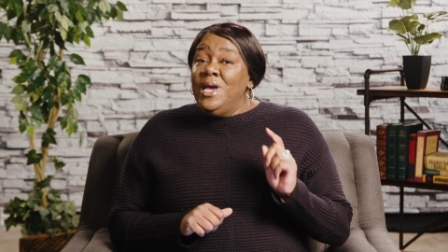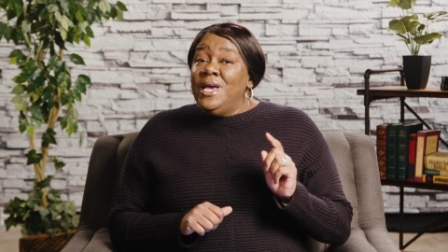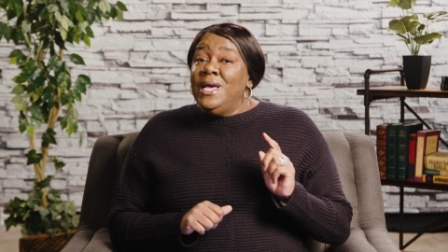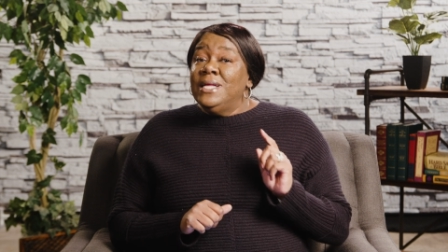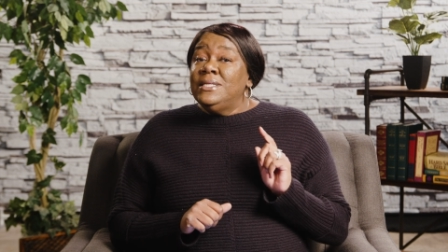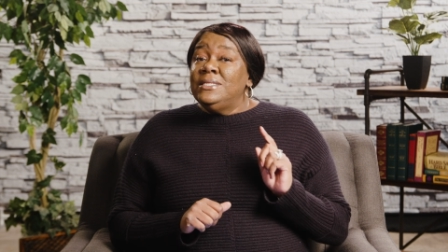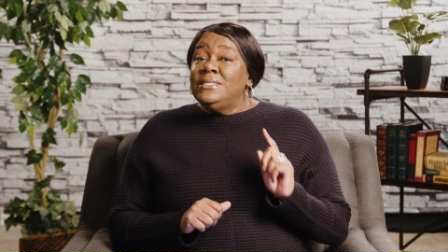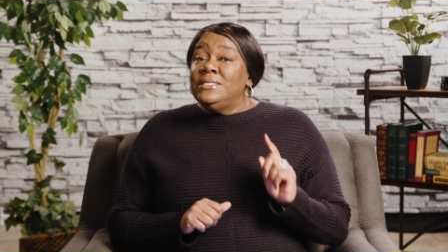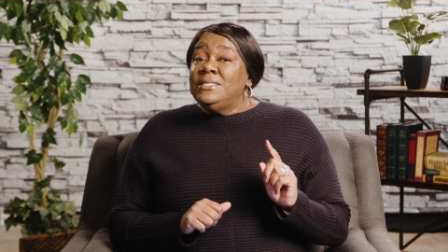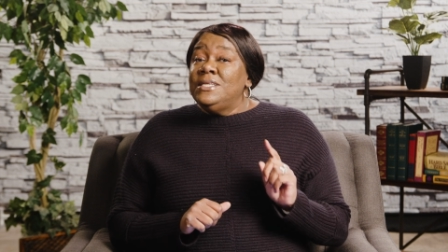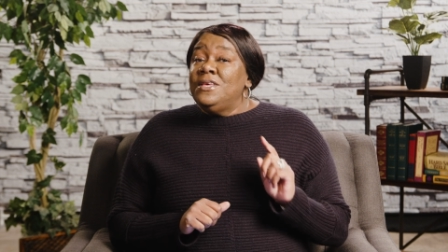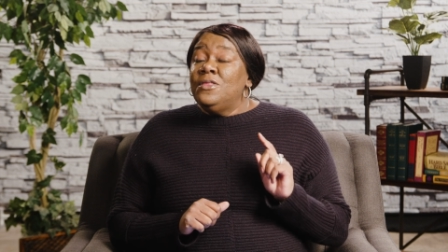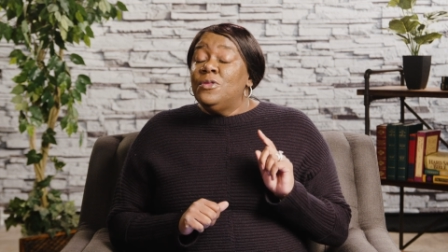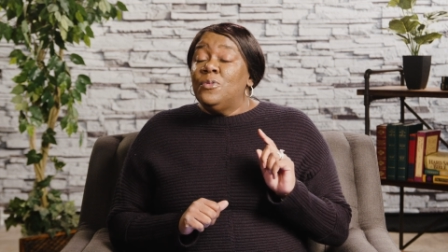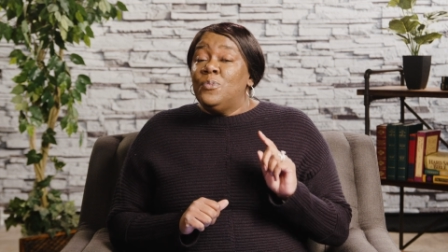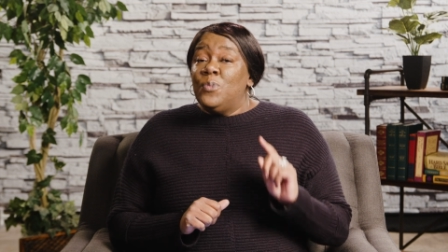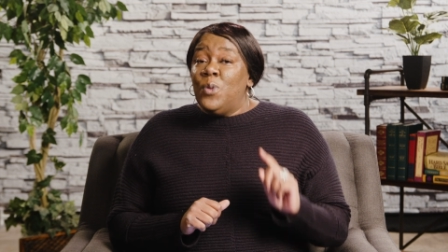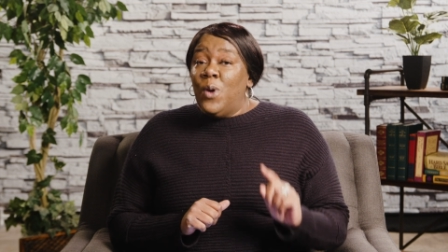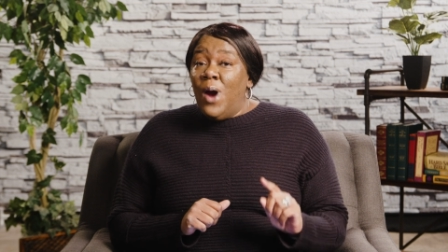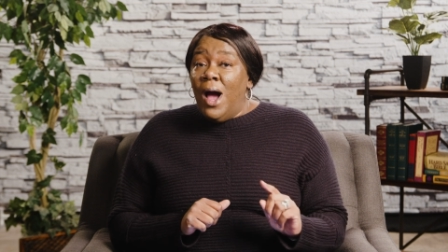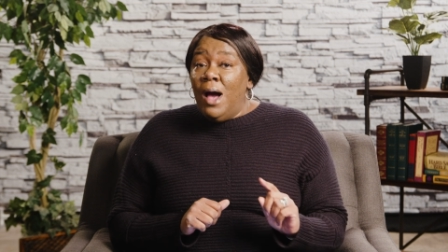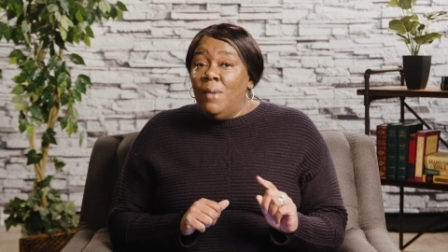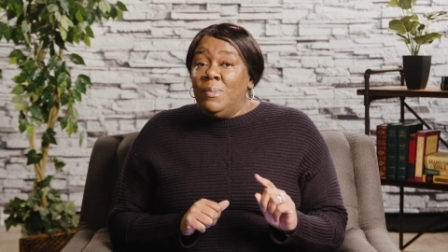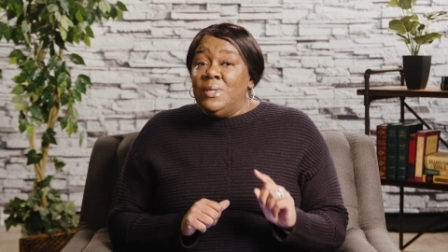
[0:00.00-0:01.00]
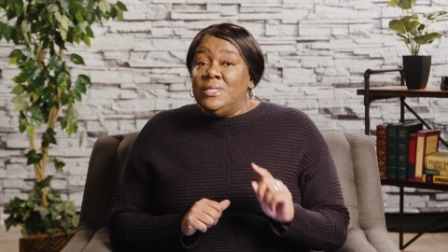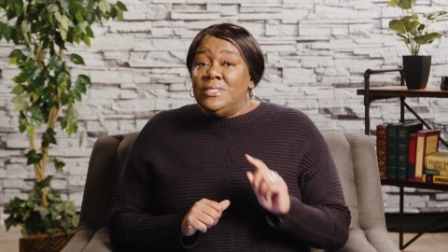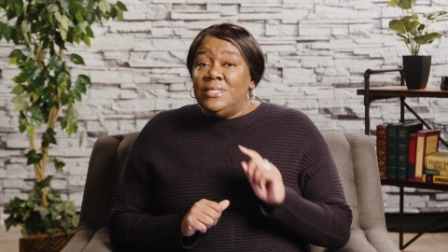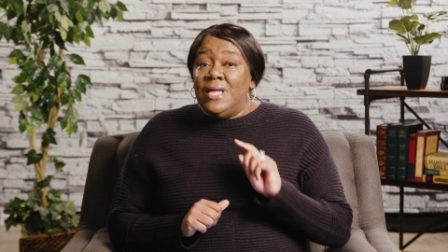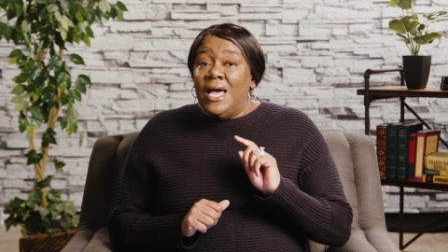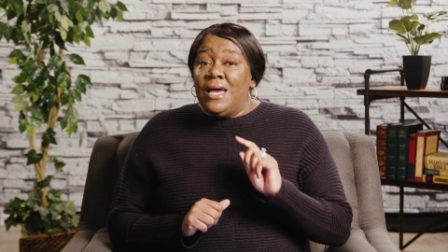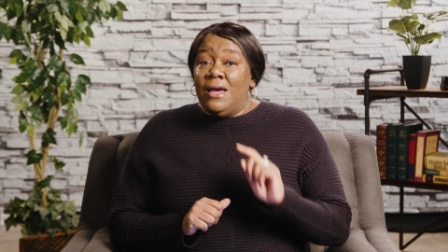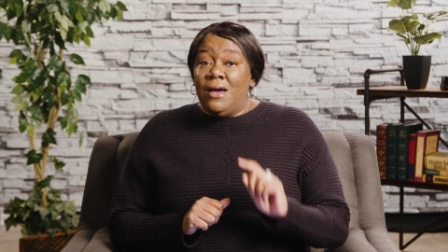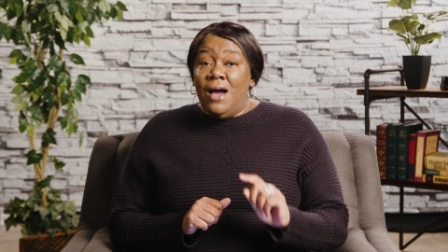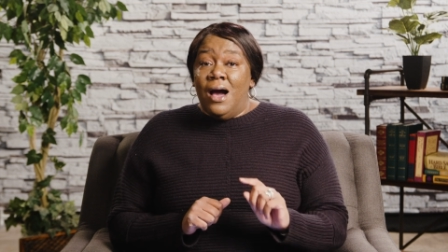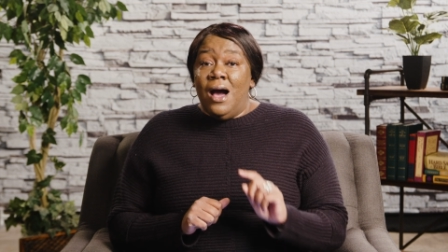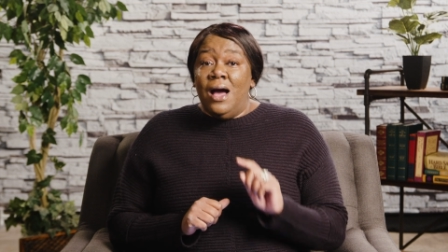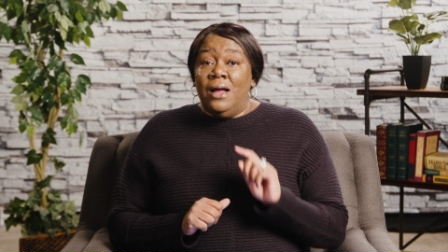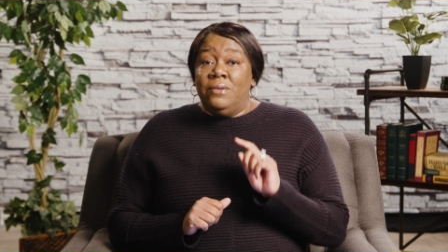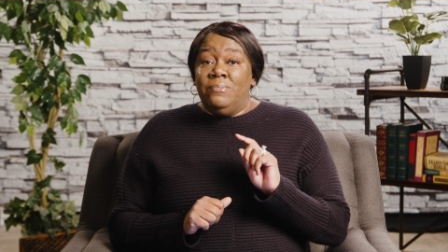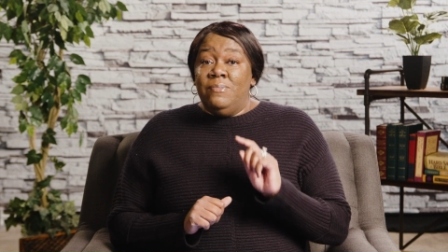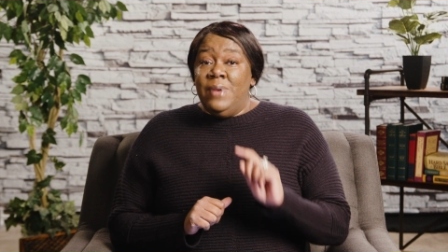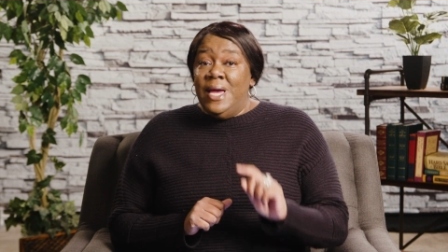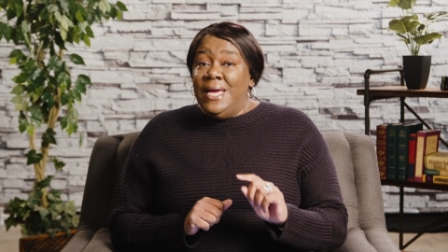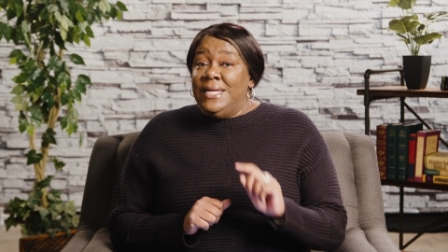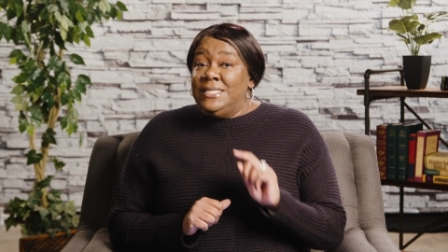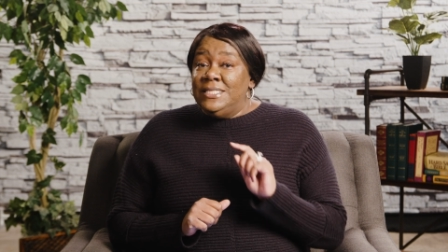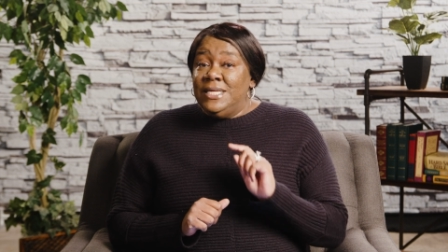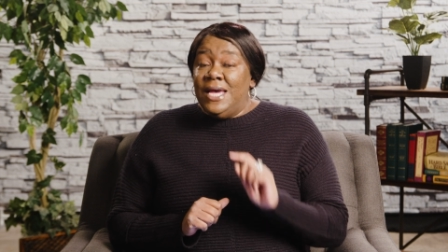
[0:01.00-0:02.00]
get to see the promise that God
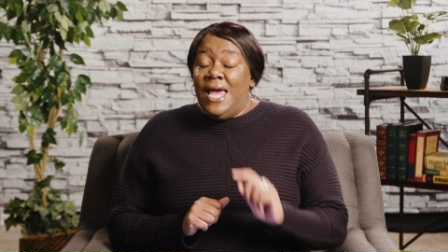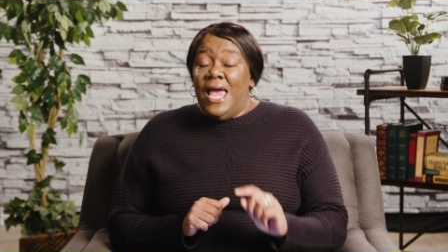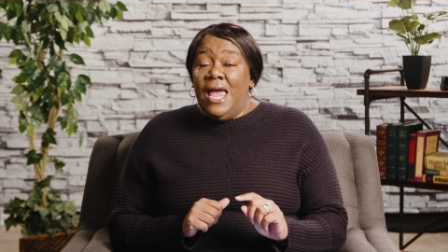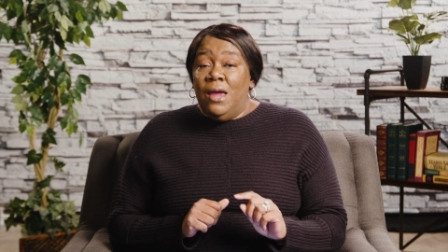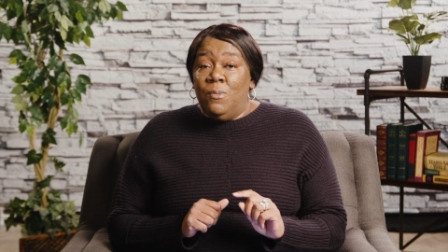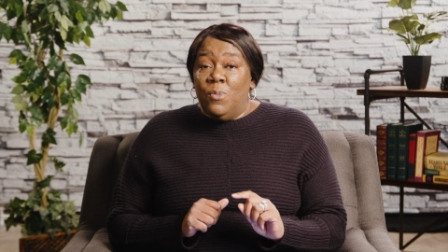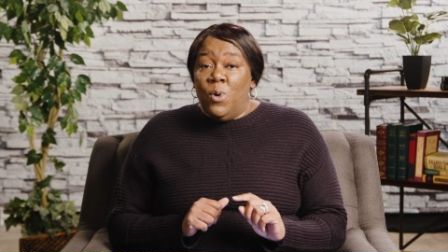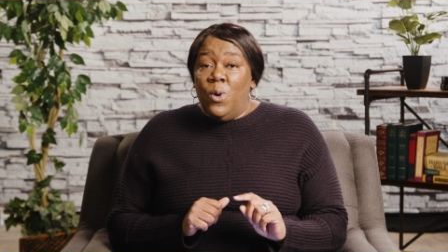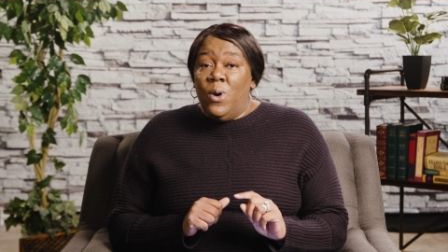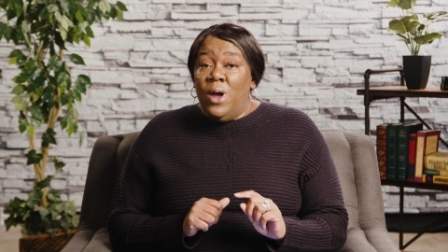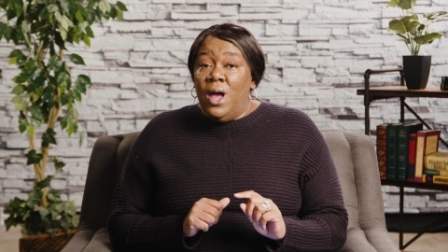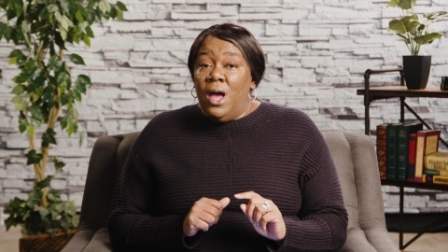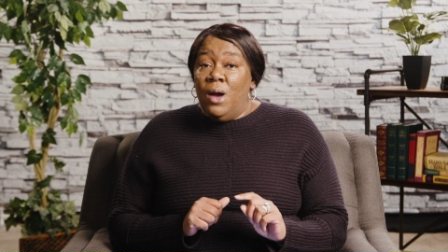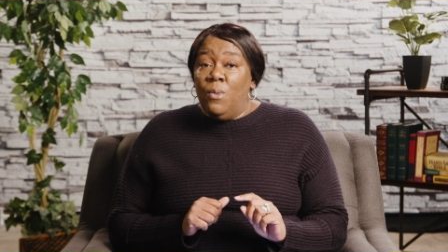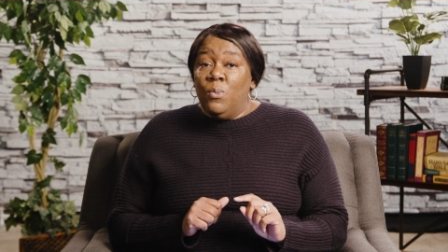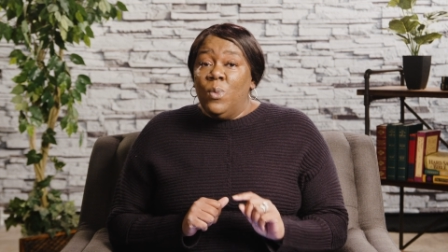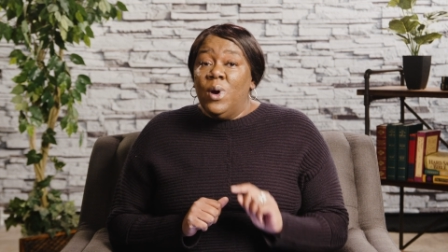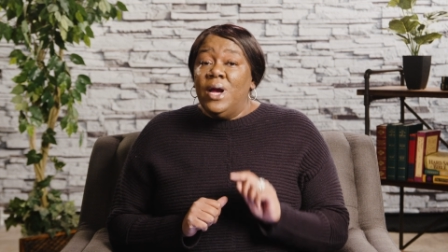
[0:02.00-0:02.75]
made to Abraham,